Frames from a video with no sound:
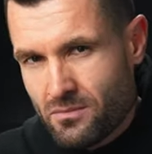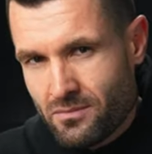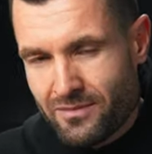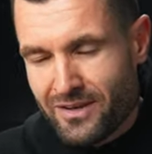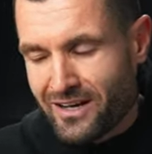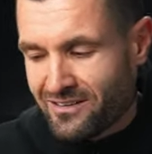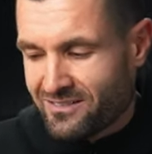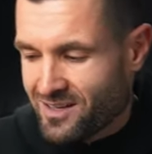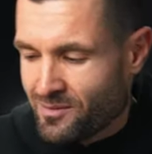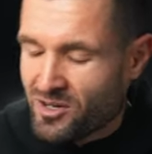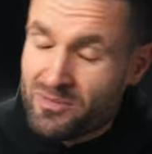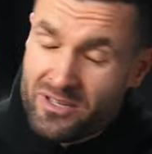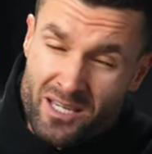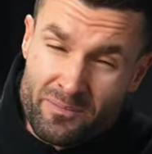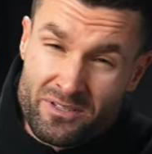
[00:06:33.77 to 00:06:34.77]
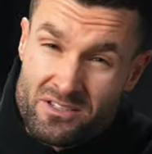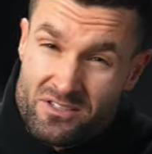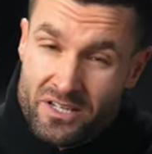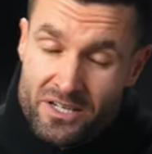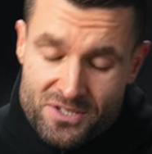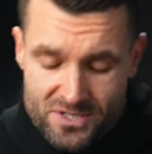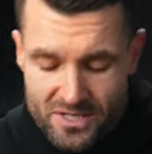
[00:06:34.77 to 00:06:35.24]
Nah, I'm going to be keeping the
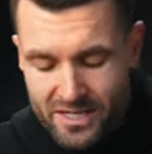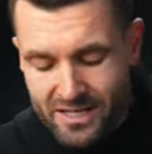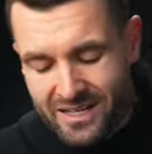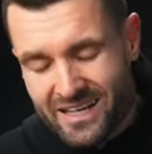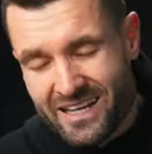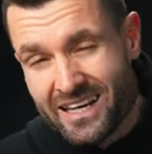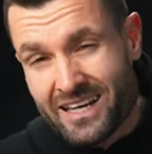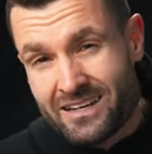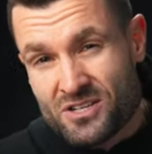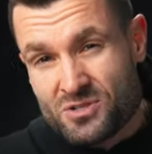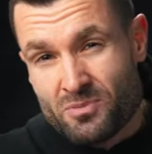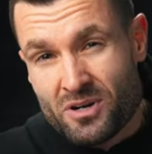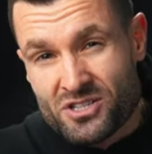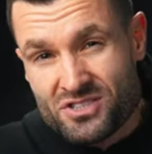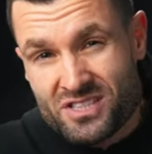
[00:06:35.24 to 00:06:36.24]
Zeiss. And as much